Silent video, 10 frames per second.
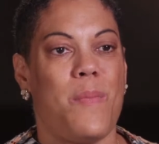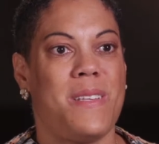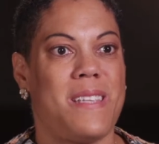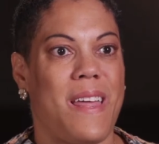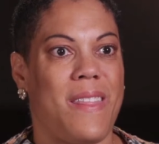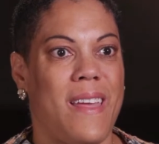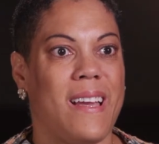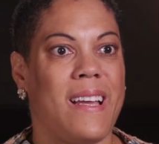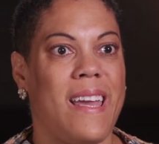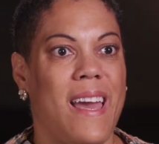But as I
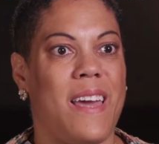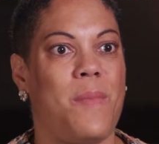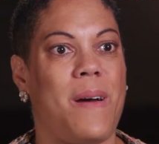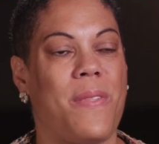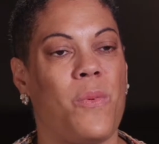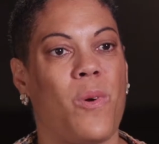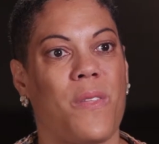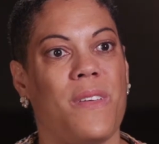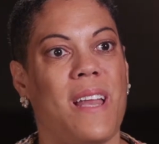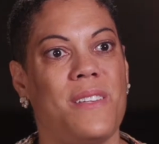think again about the
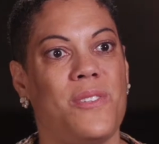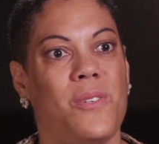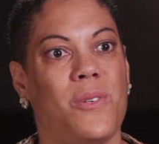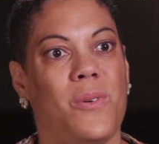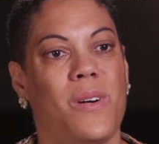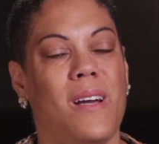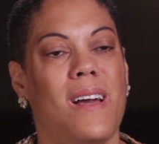work that I do,